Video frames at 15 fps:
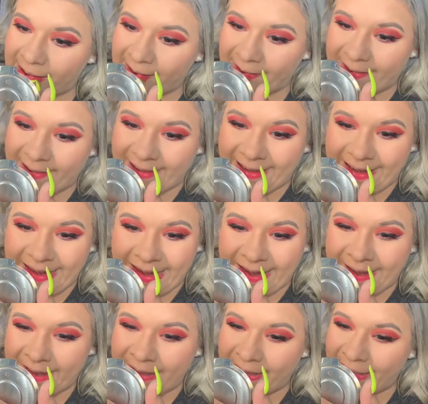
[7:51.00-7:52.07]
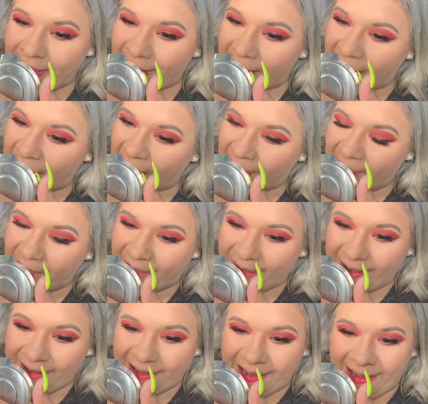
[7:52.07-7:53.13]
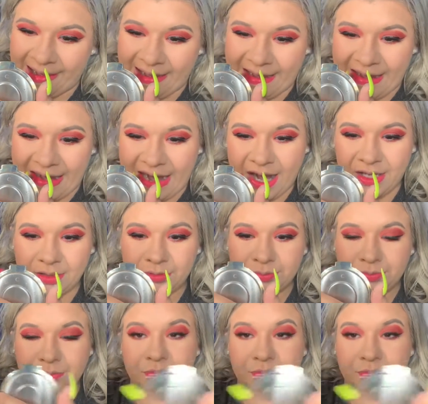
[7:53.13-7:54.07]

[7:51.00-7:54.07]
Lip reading: (silence)